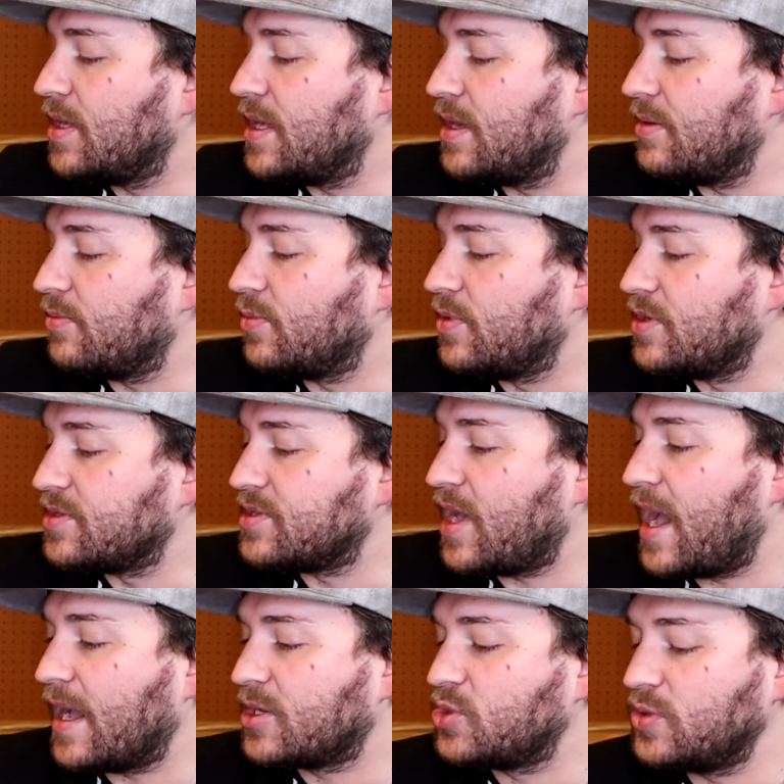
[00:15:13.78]
it was
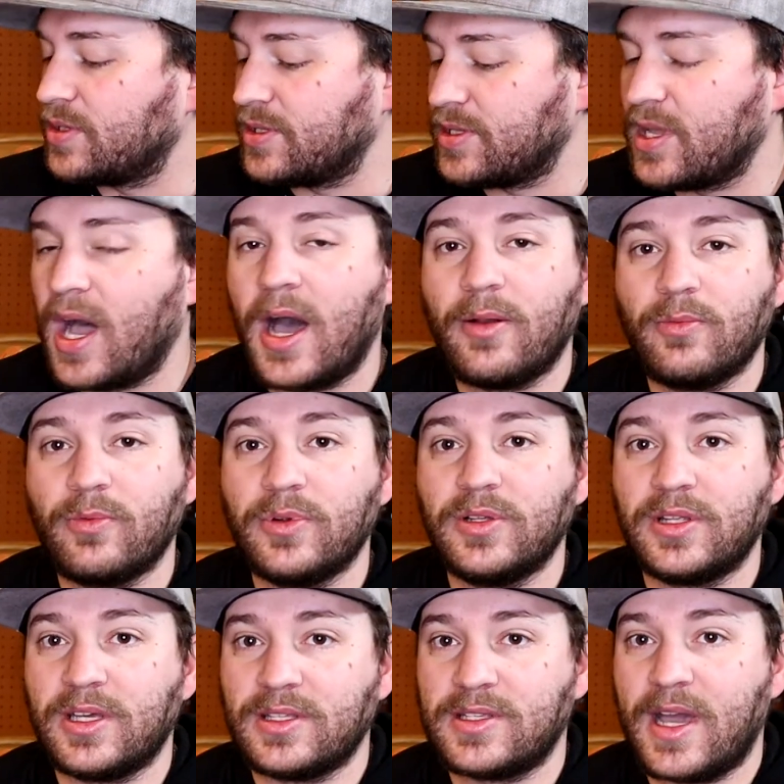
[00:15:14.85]
actually not
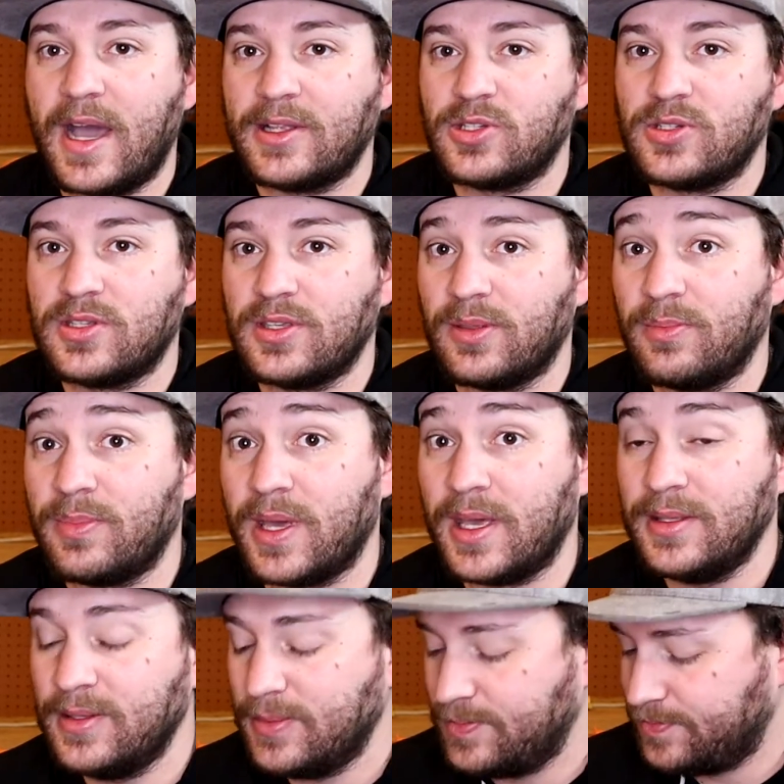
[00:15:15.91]
really attached to the
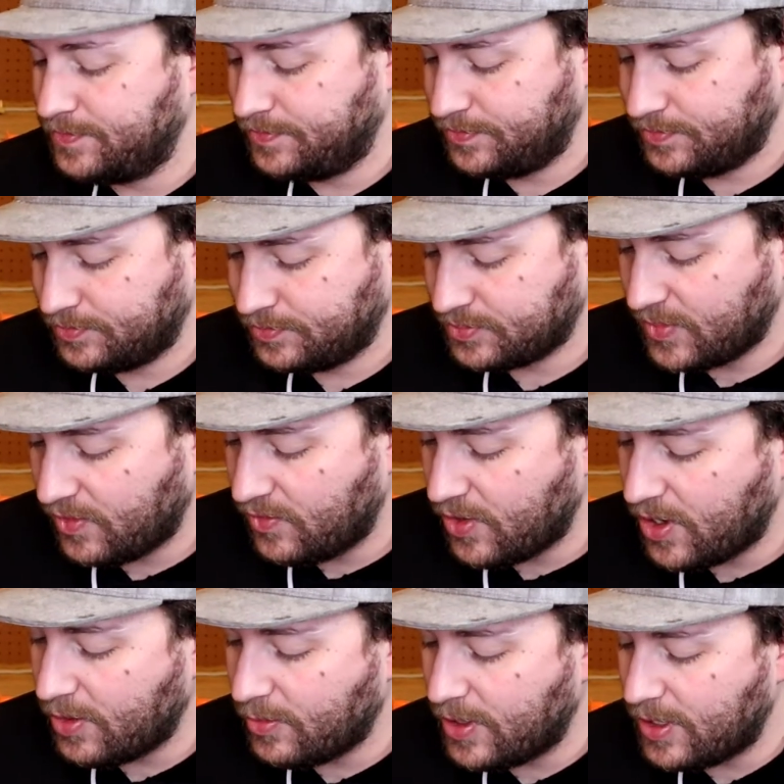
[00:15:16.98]
bed
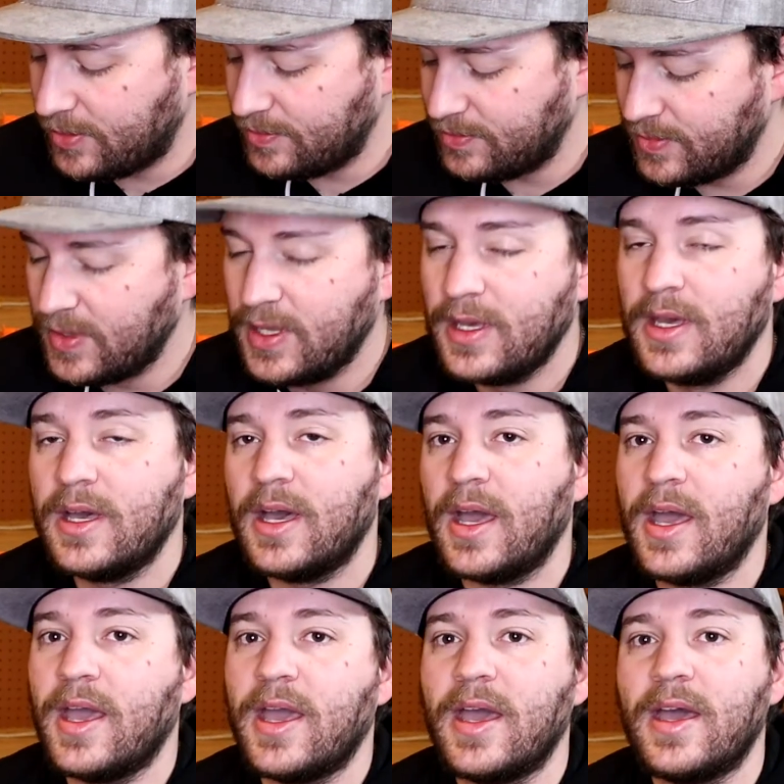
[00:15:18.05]
very well,
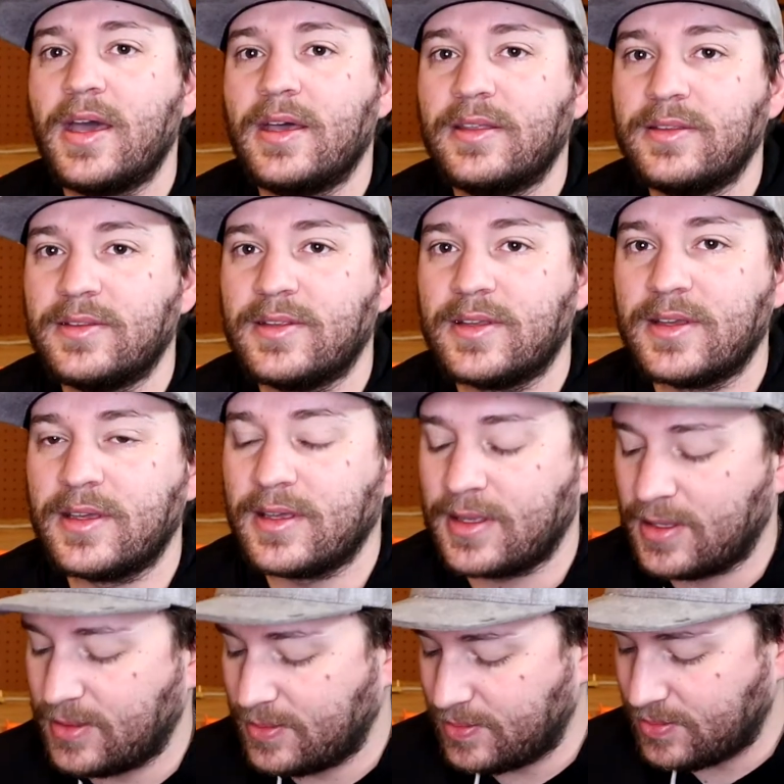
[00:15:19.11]
and
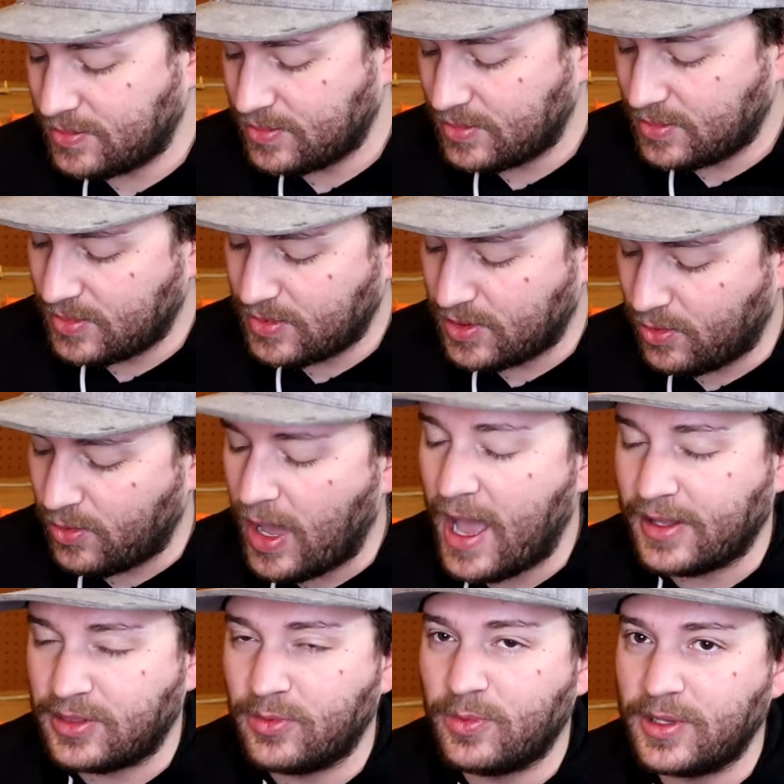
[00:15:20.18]
at
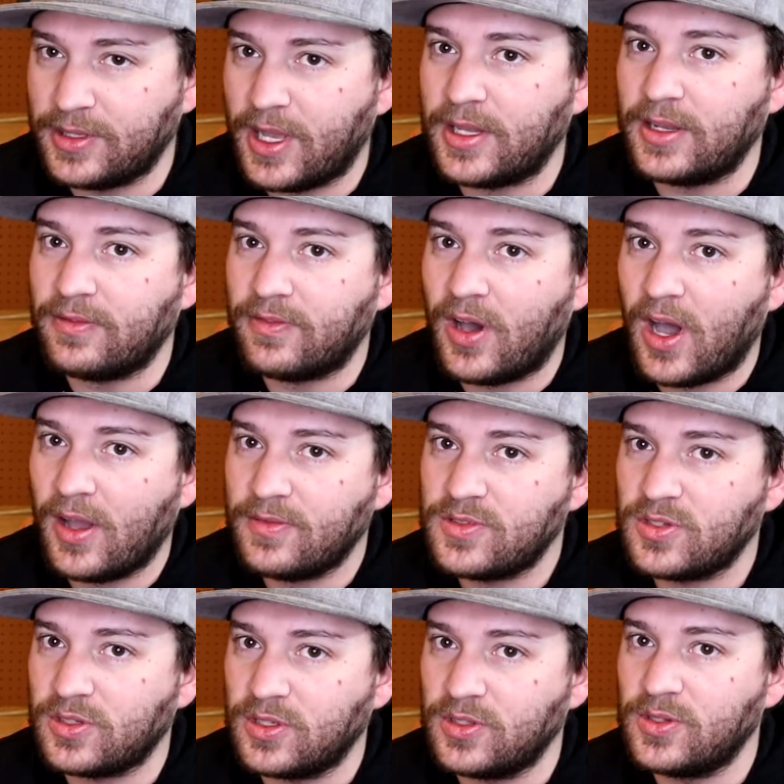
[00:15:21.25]
the 195,
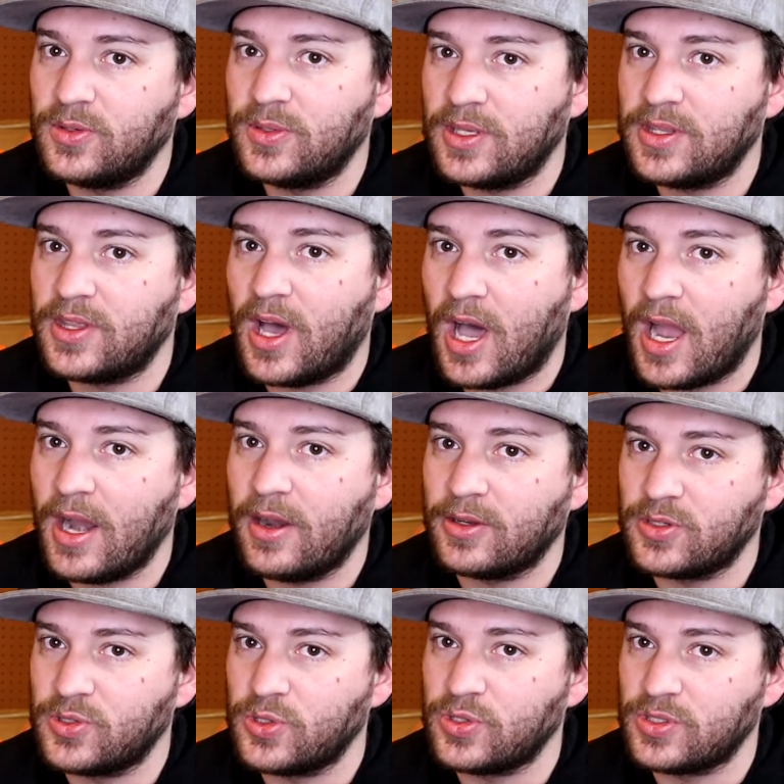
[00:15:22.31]
so you do need the higher
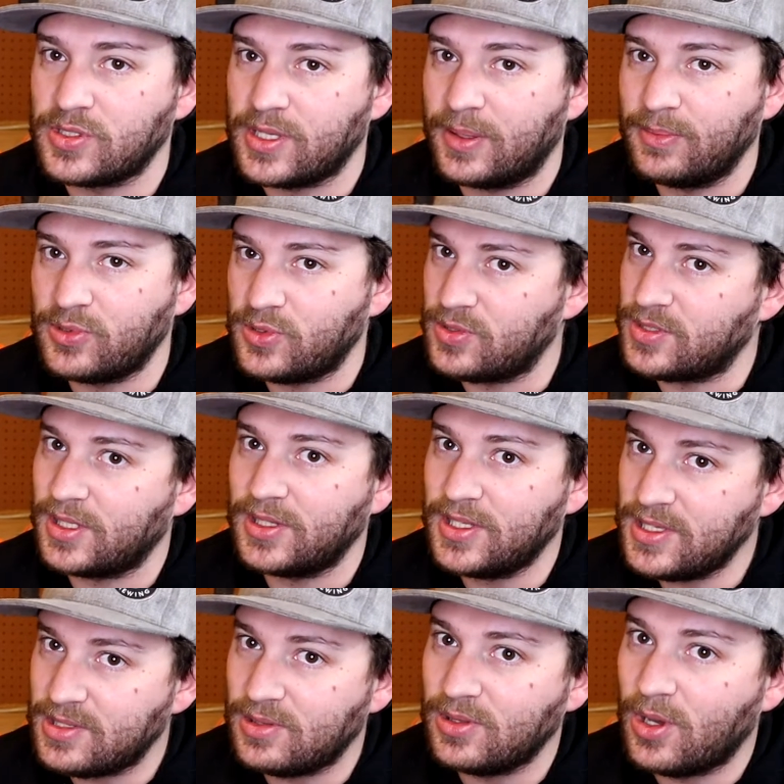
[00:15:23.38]
extrusion temperatures, at
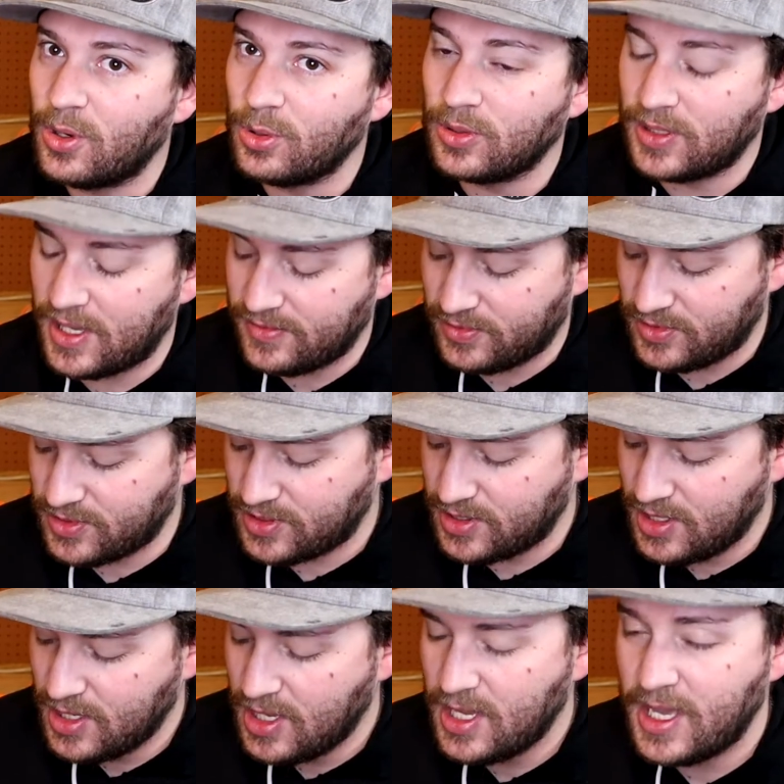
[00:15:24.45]
least lower levels,
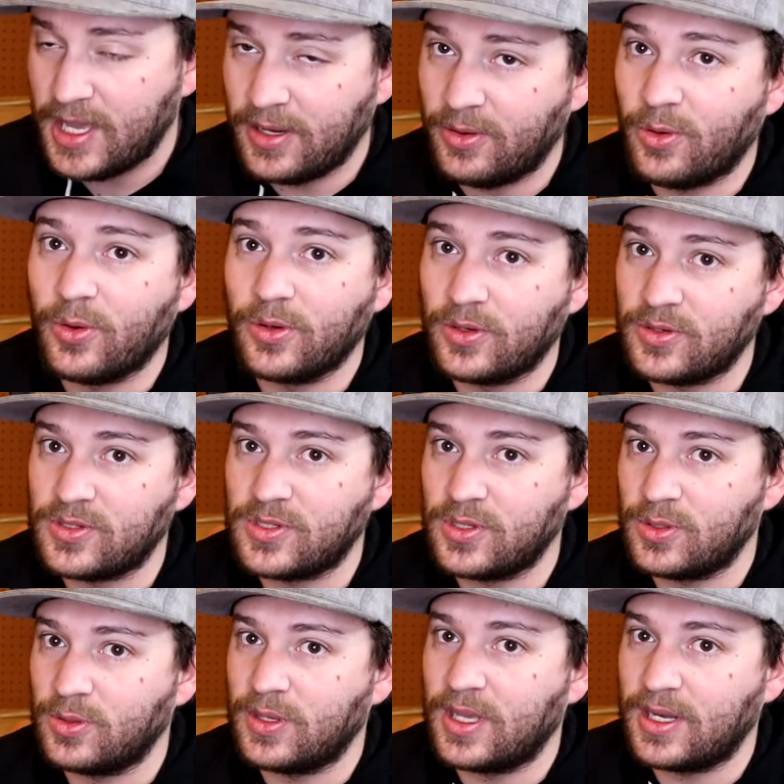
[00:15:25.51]
in order
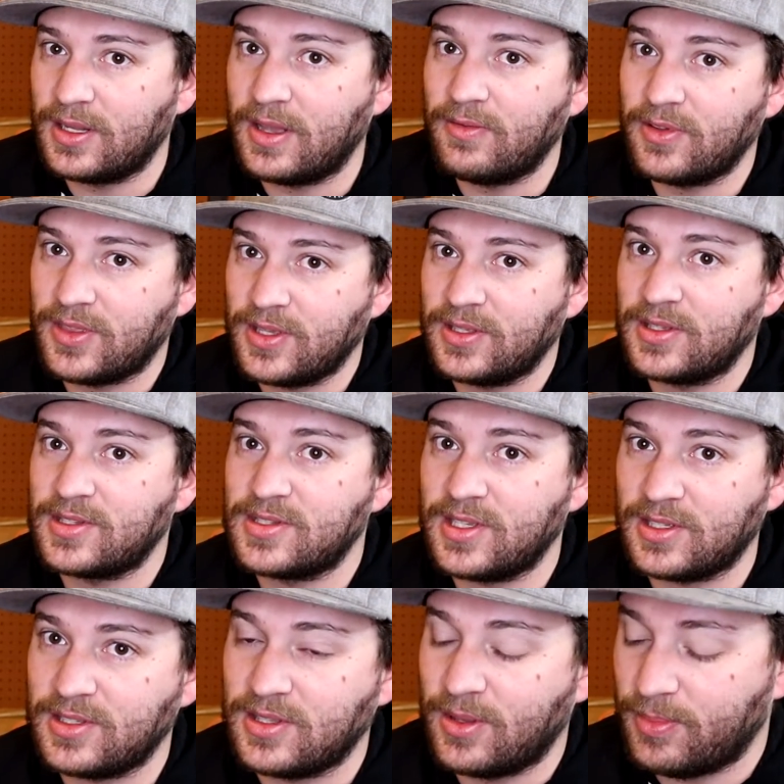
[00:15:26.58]
to get everything to
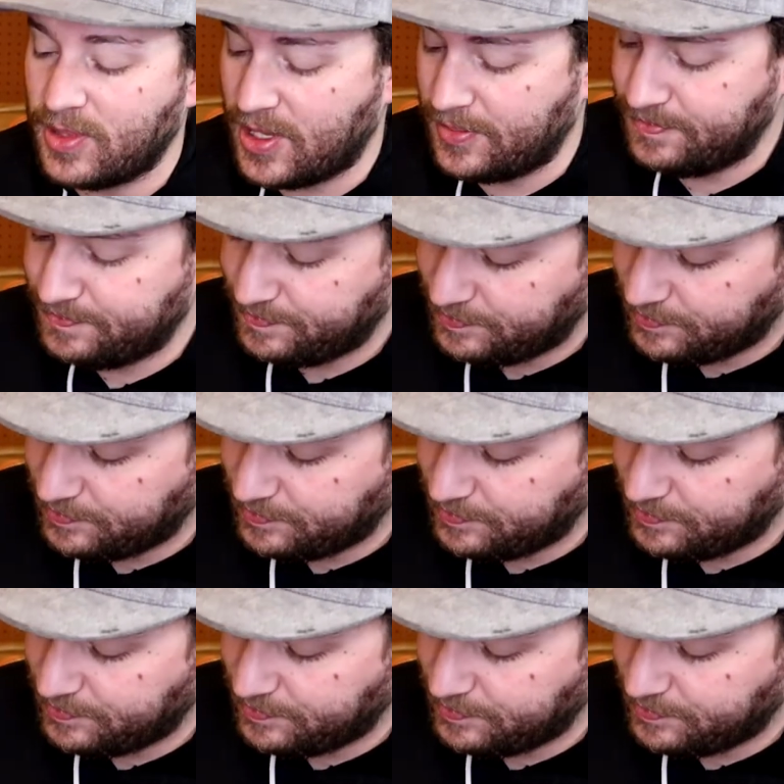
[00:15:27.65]
stick to the bed.